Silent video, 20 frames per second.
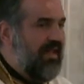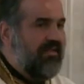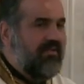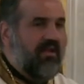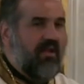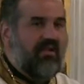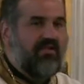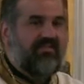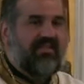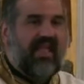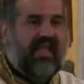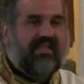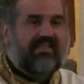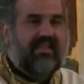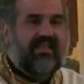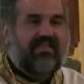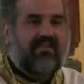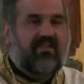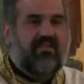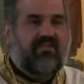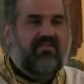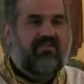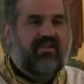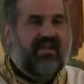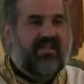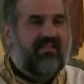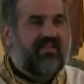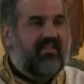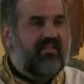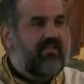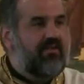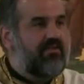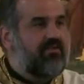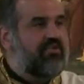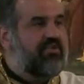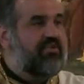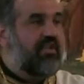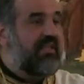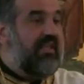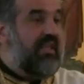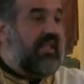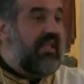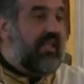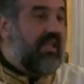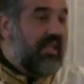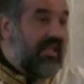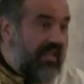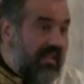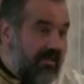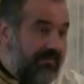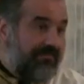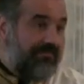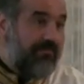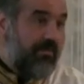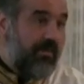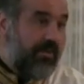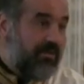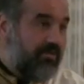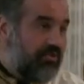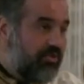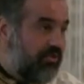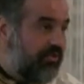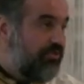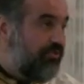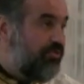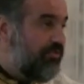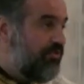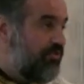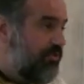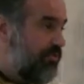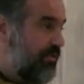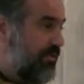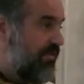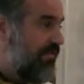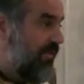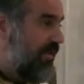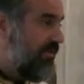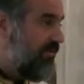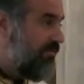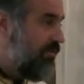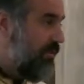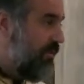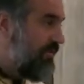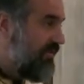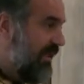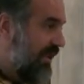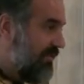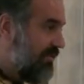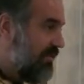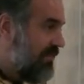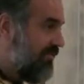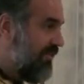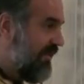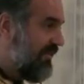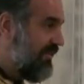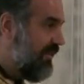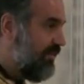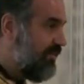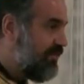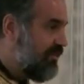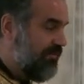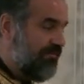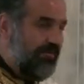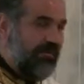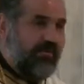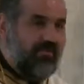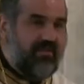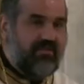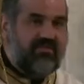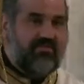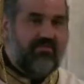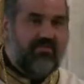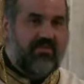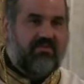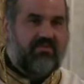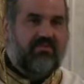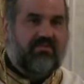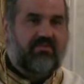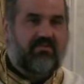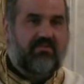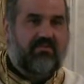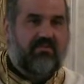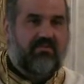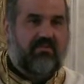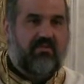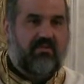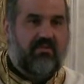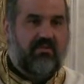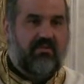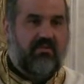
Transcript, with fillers: And attending the Divine Liturgy, if we choose to, to attend the Divine Liturgy for Christmas,